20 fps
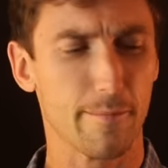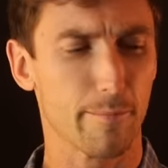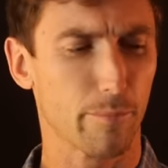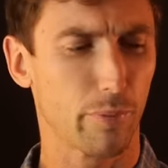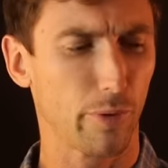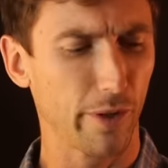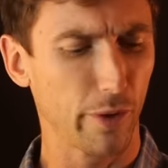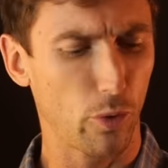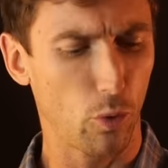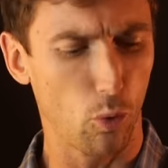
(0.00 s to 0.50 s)

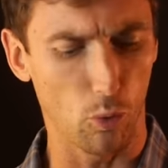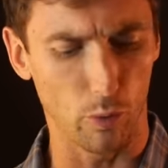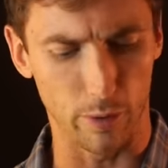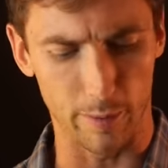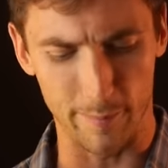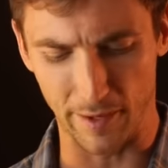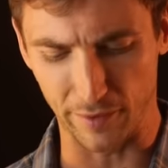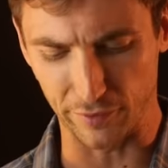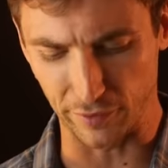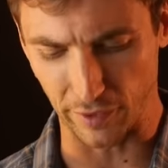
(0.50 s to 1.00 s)
Pretty cool.
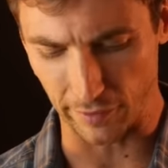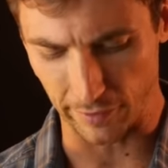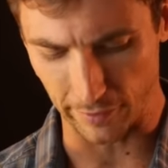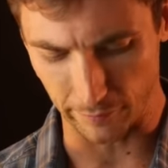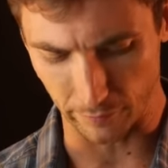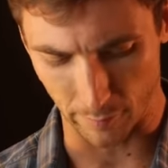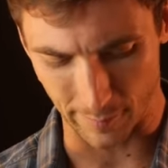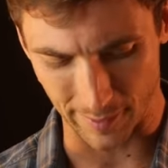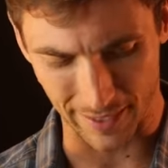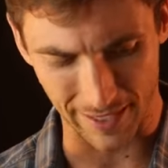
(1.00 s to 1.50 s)
He makes
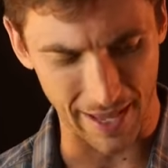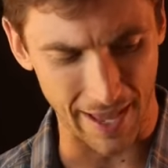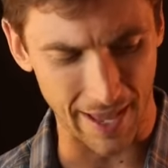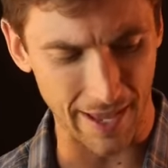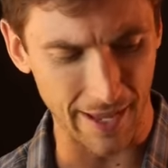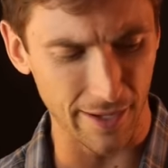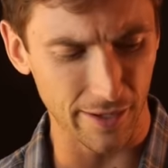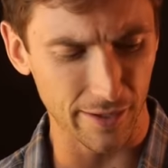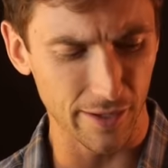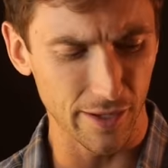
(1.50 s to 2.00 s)
anything from a
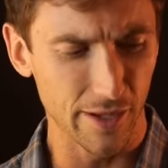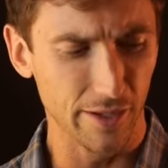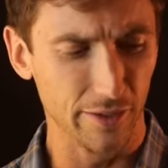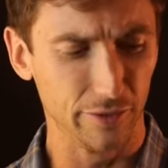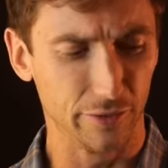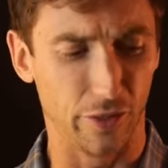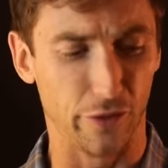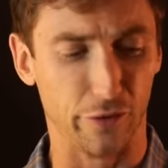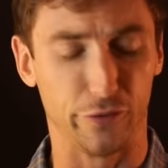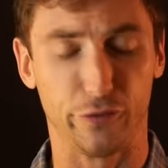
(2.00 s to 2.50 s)
K
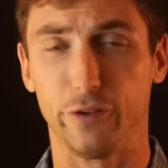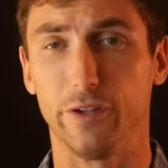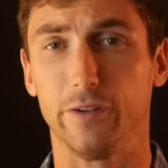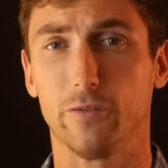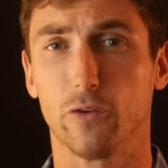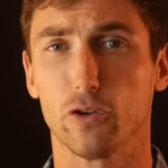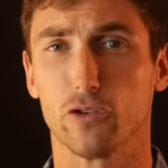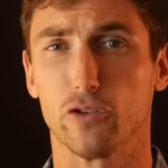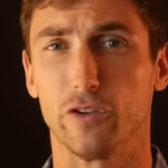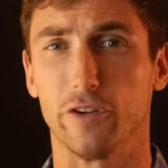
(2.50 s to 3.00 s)
to the C
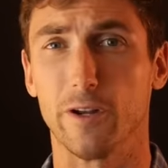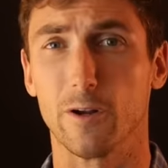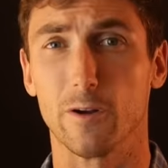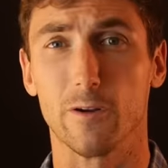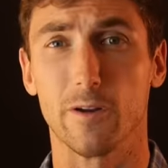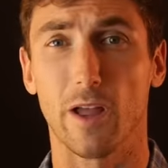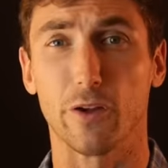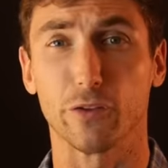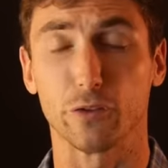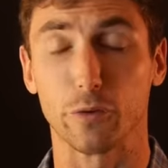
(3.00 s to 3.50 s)
version here.
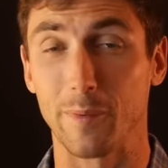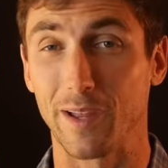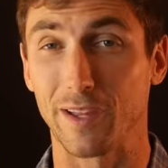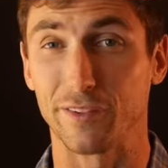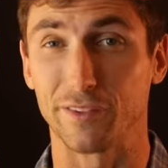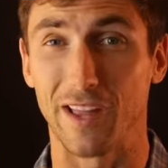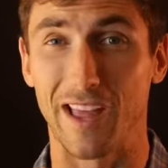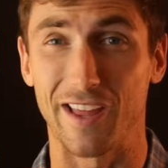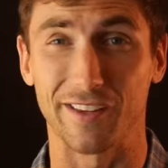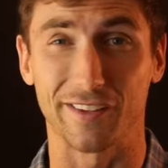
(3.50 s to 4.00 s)
He also
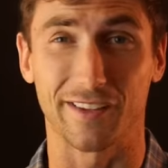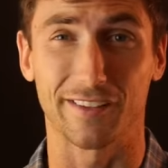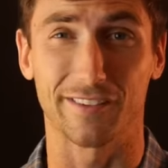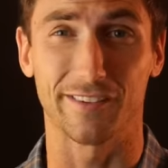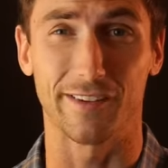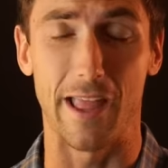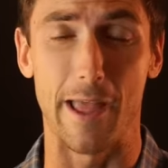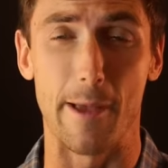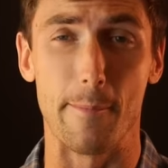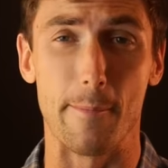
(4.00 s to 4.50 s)
makes
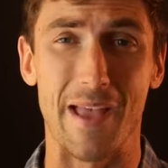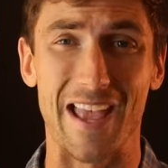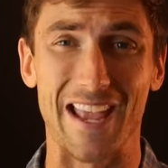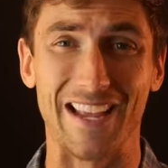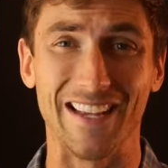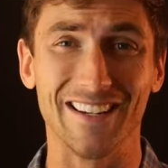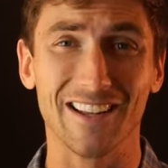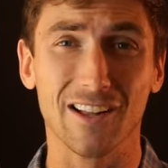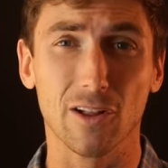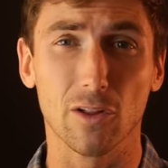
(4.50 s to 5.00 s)

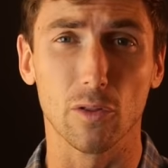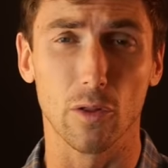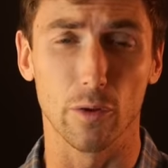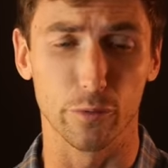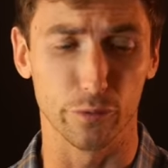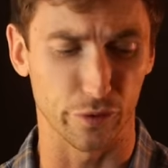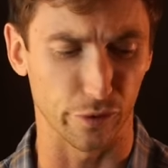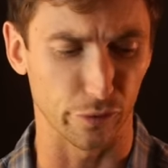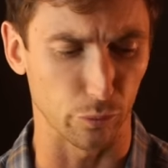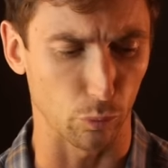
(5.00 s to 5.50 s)
XM8
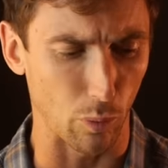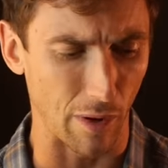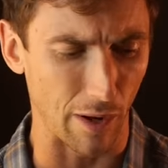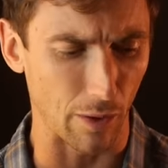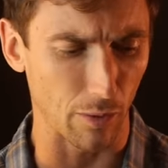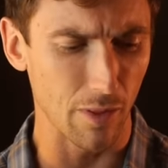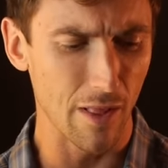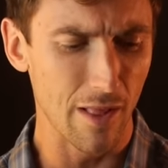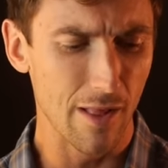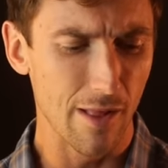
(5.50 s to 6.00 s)
clones as
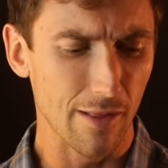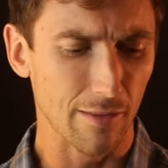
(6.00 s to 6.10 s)
well.